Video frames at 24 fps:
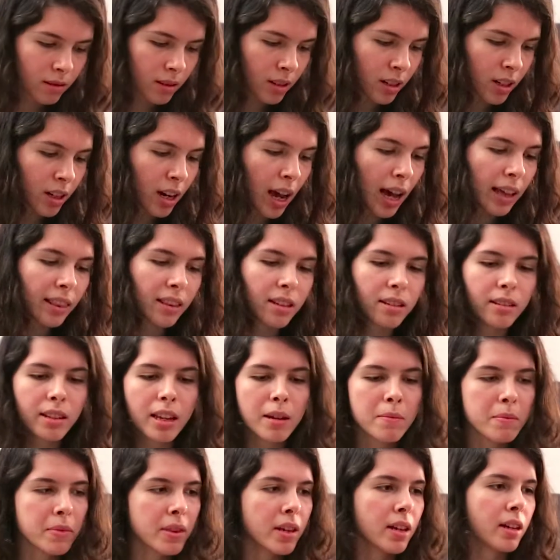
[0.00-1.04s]
not the
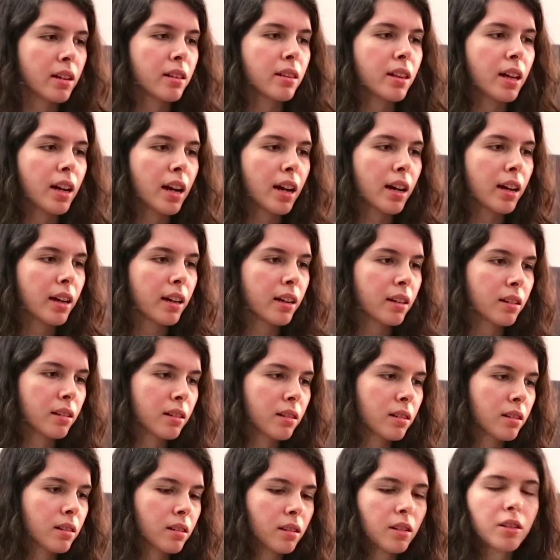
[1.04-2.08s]
same thing that I
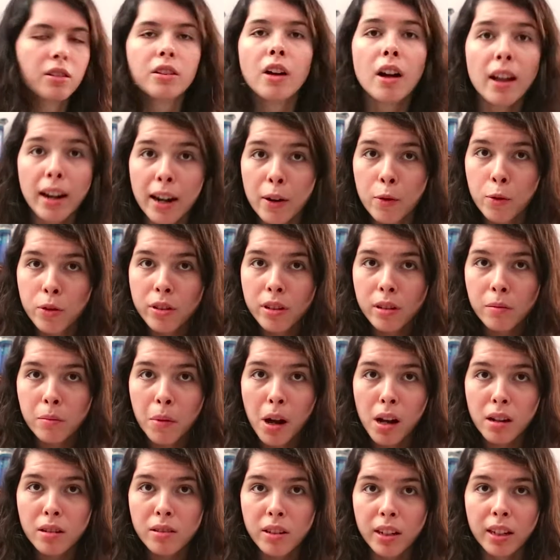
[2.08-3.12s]
thought I was
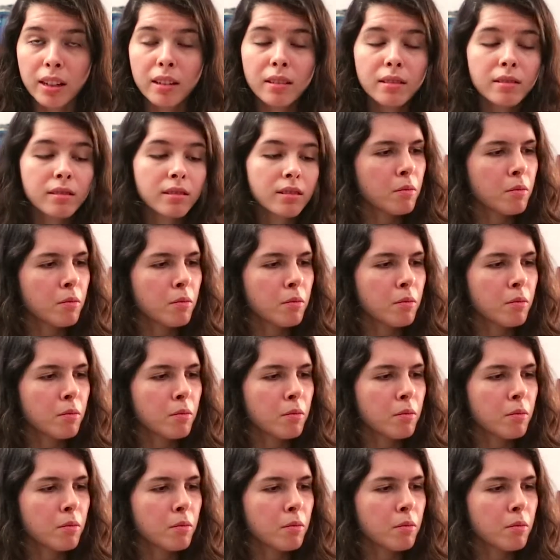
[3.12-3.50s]
unboxing.